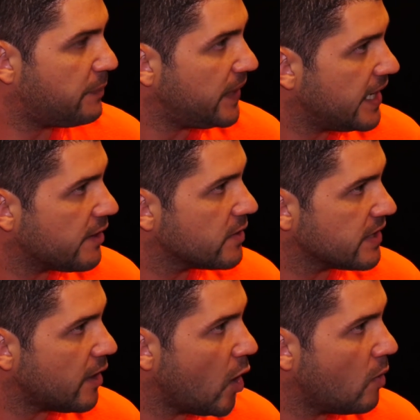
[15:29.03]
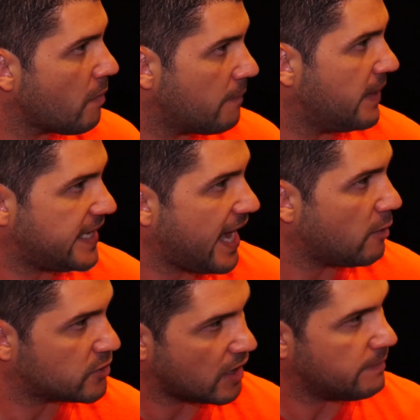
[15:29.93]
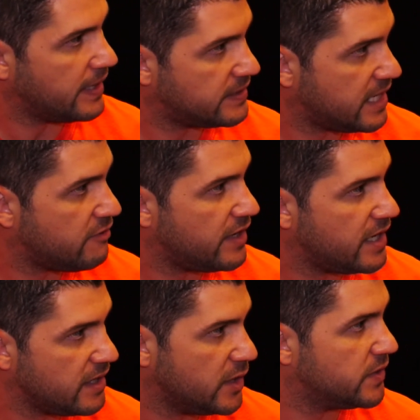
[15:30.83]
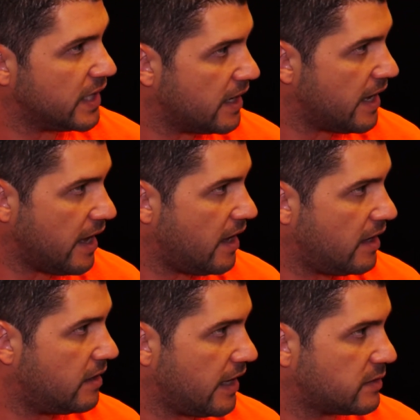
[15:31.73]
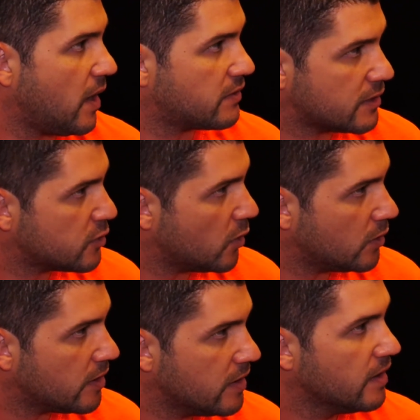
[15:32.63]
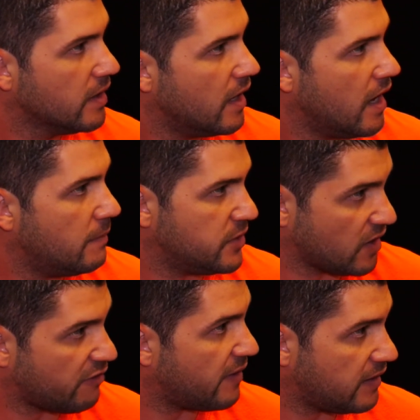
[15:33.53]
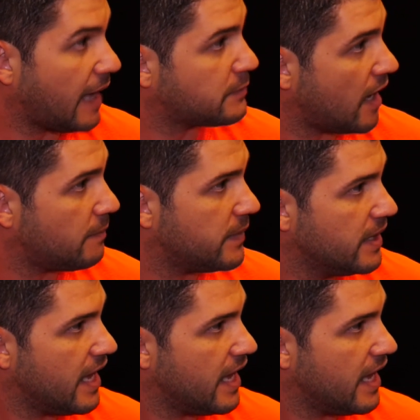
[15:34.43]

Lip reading: play Heroes at home on my couch, on my TV, using a Xbox controller, just off a laptop.